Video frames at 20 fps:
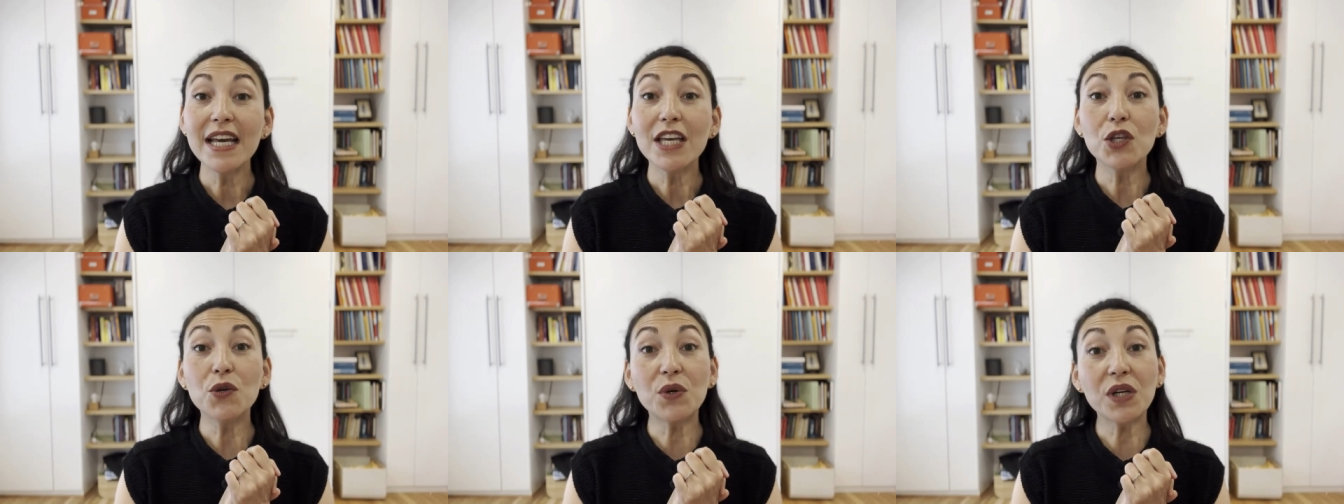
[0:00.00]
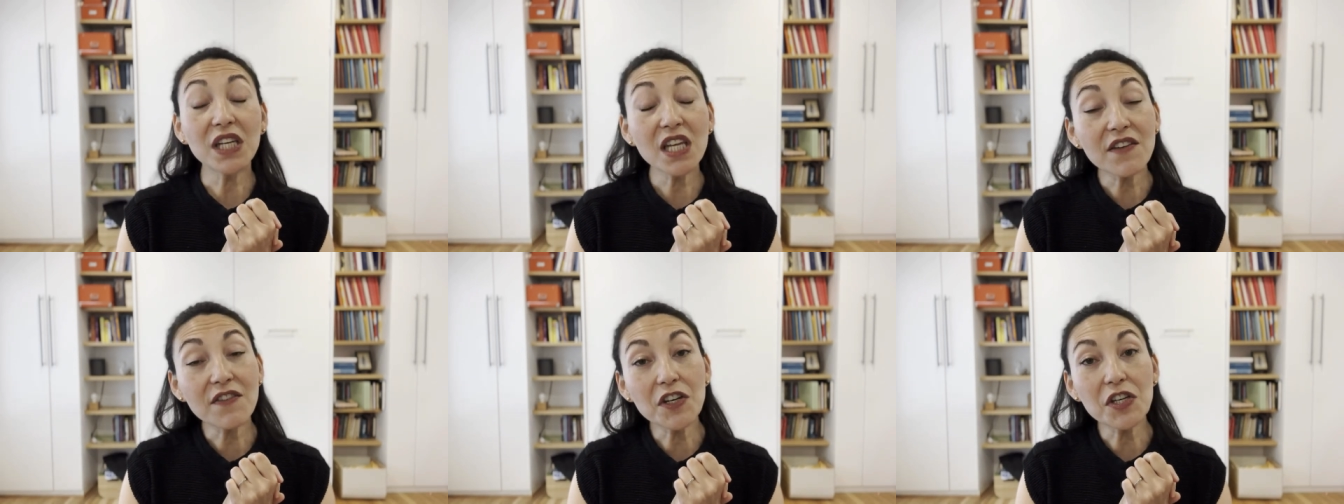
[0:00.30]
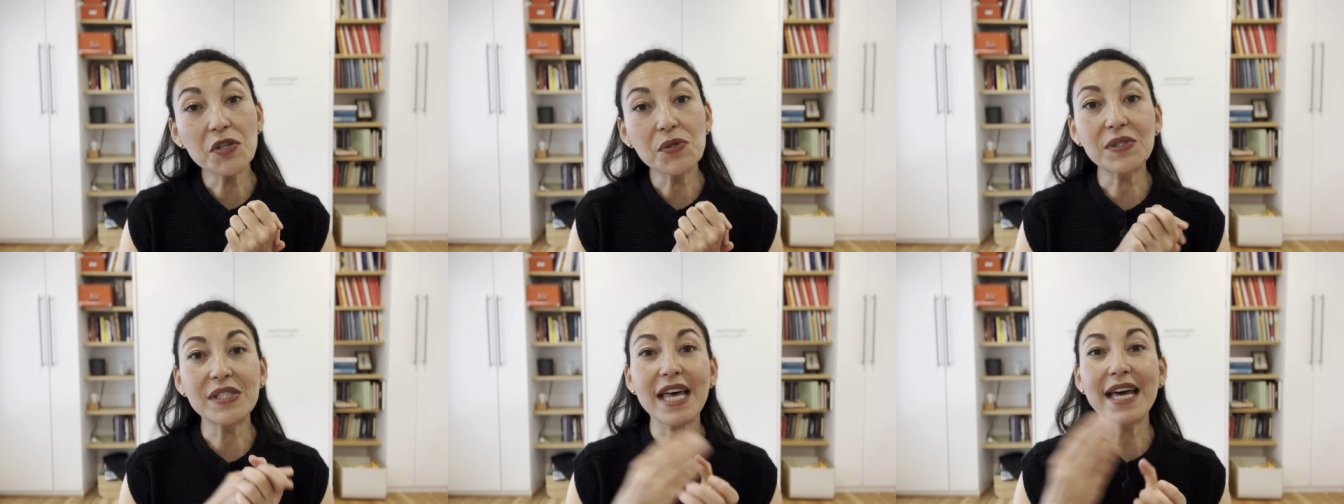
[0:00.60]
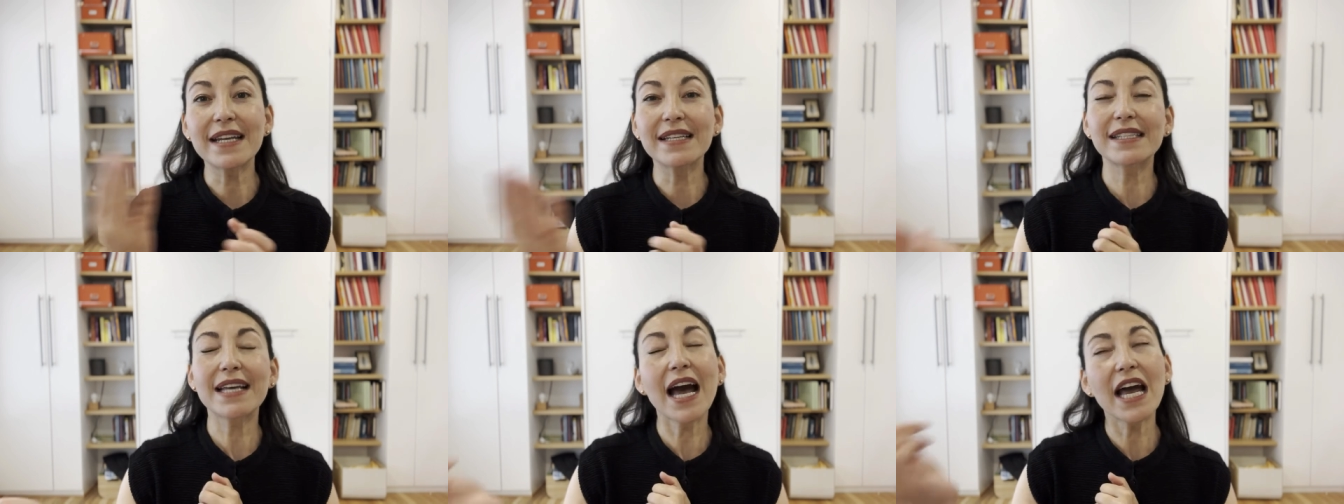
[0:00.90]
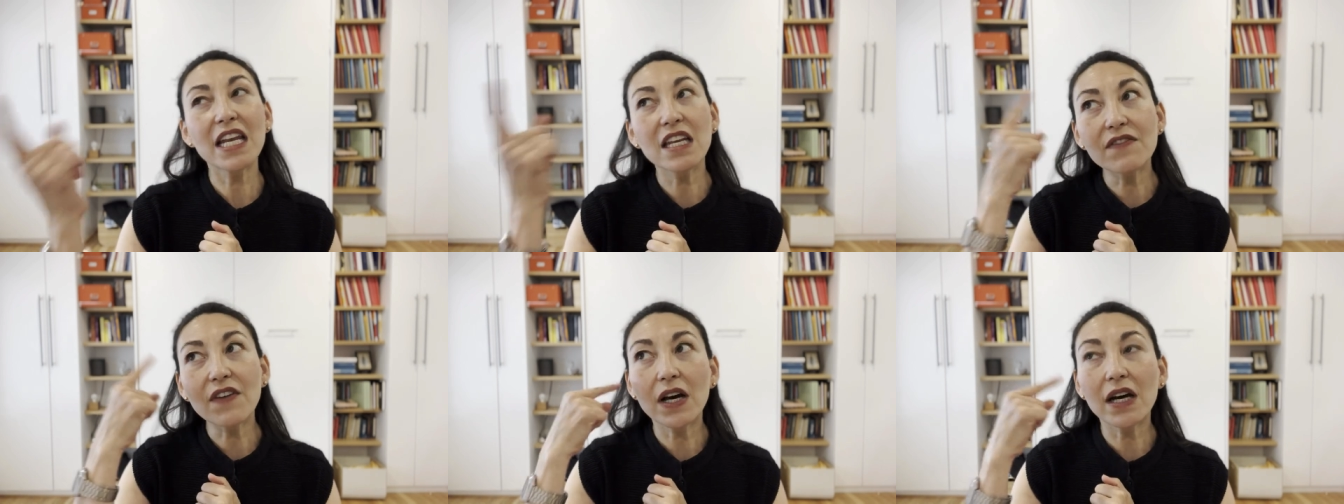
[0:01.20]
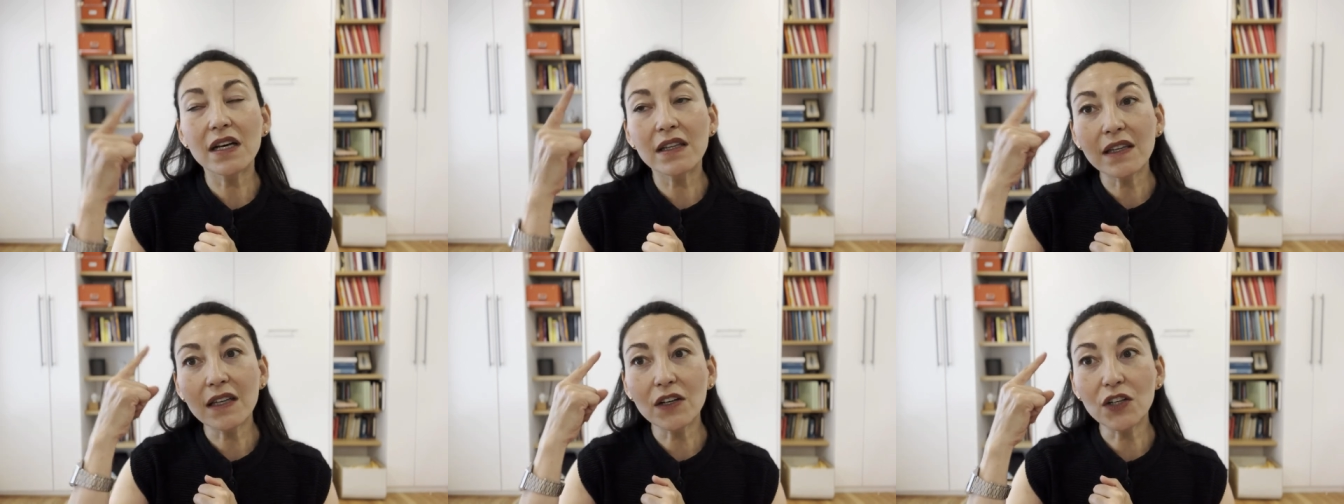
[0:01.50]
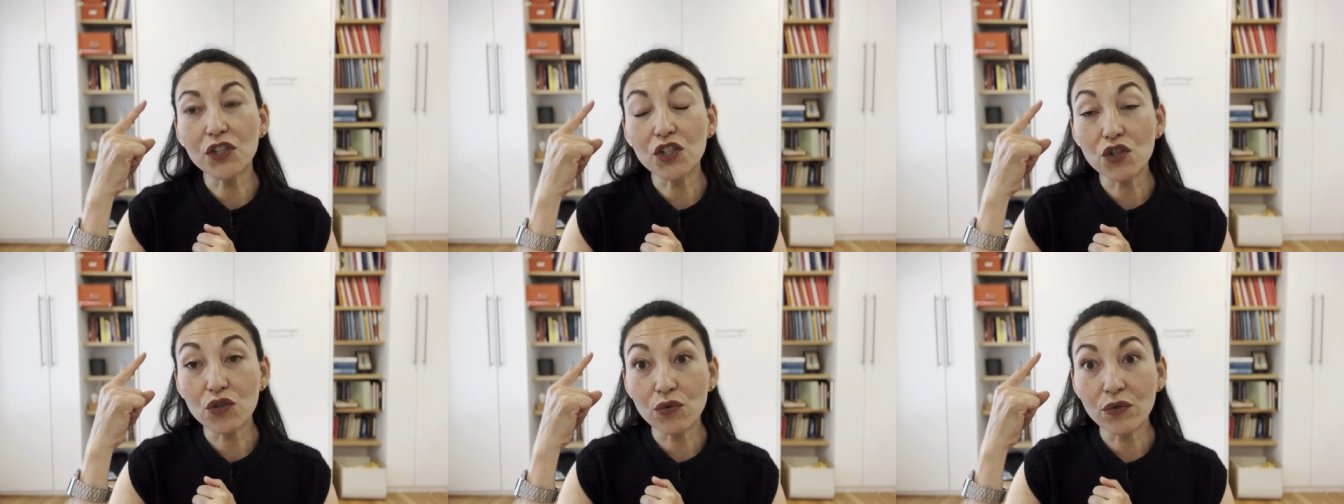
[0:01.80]
You can even use that as kind of a
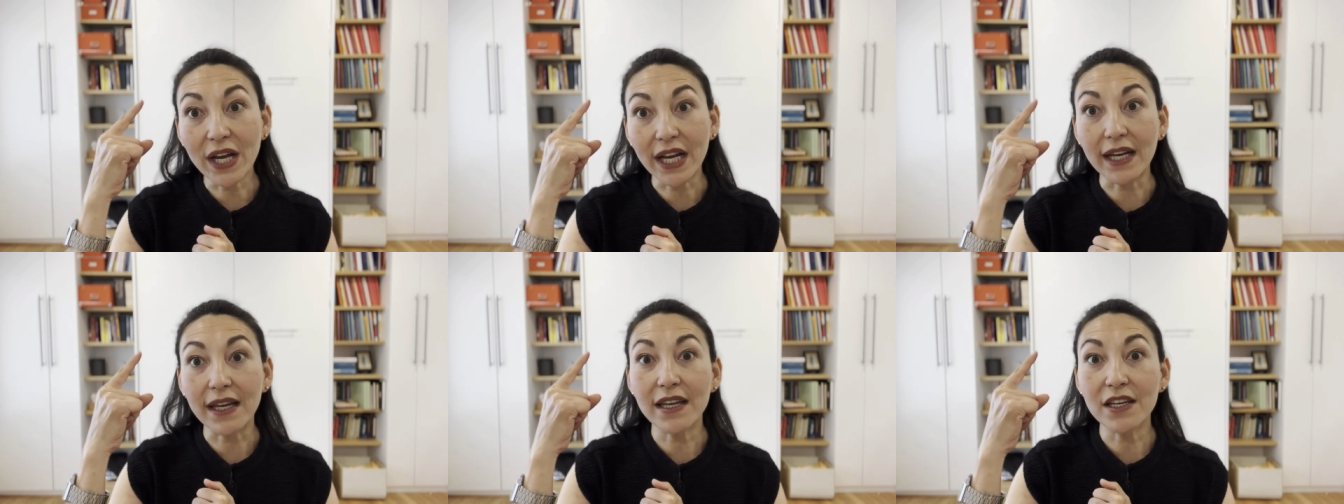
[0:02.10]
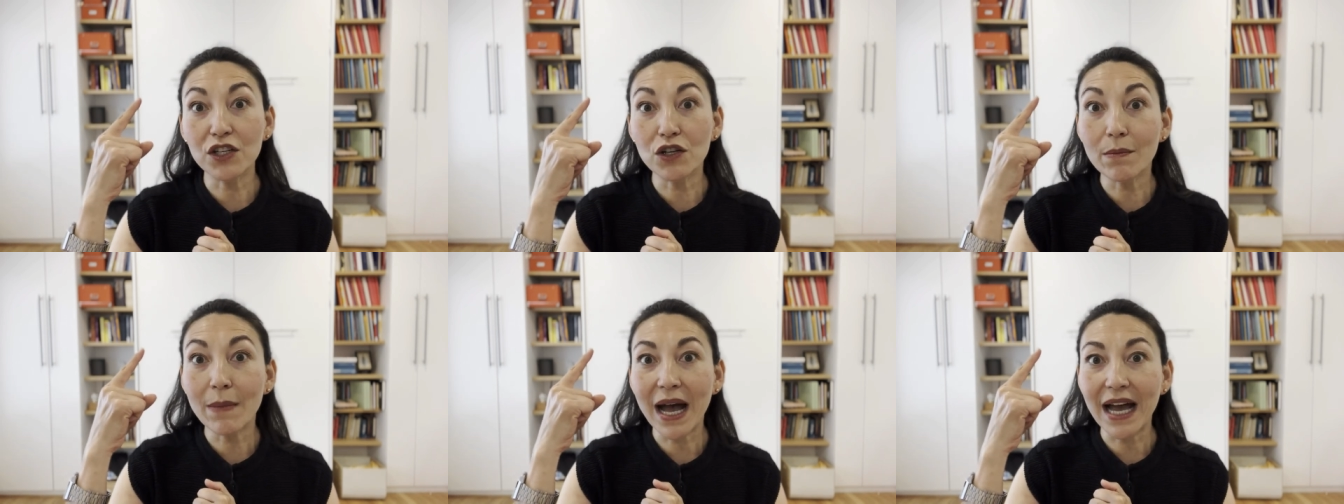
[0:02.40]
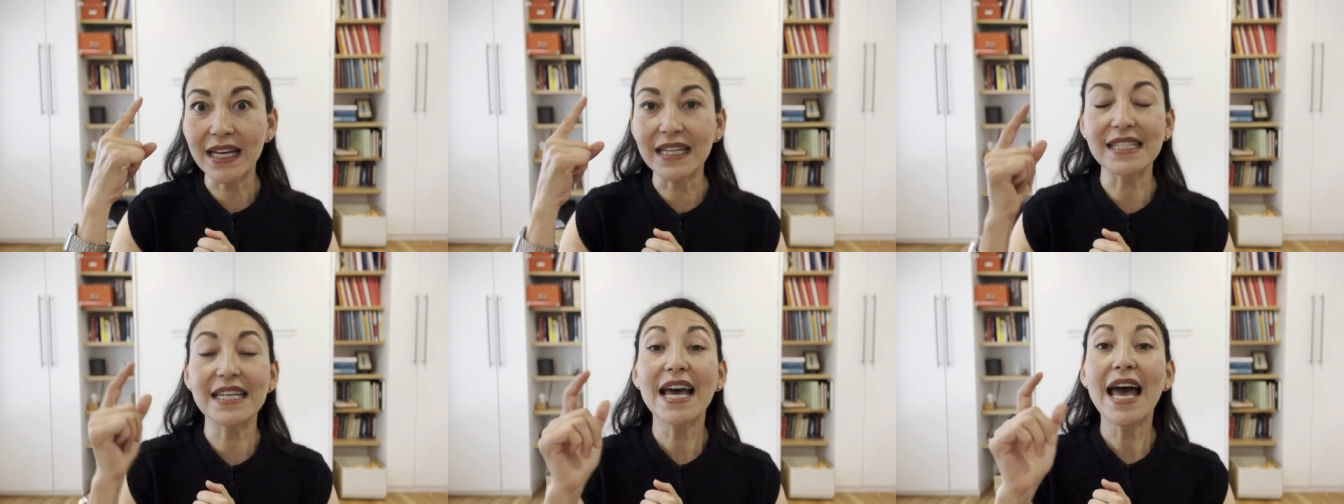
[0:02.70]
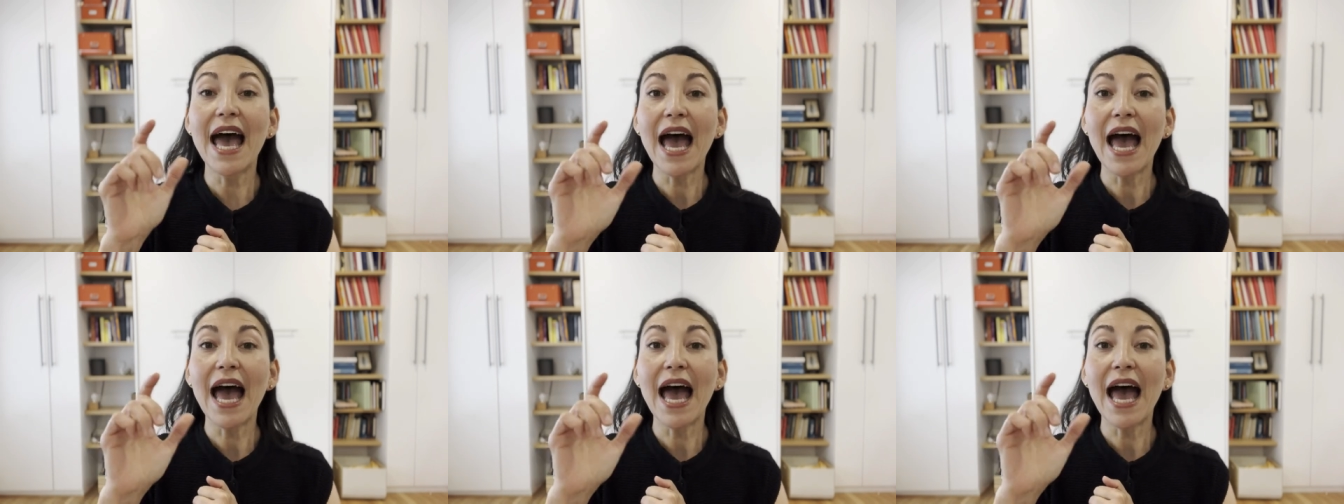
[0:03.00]
little trick in your mind.